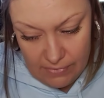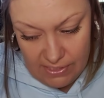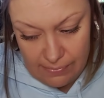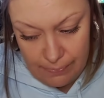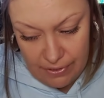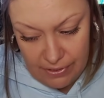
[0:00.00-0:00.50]

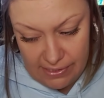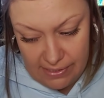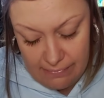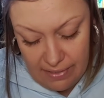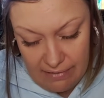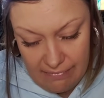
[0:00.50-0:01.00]
this
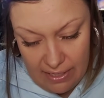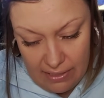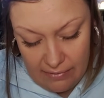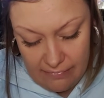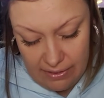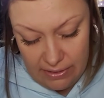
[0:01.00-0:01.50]
person may have
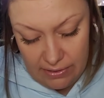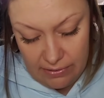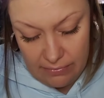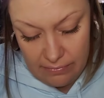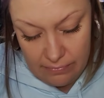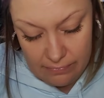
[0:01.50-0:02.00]
elevated
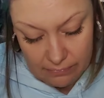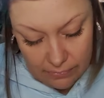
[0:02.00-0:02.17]
you.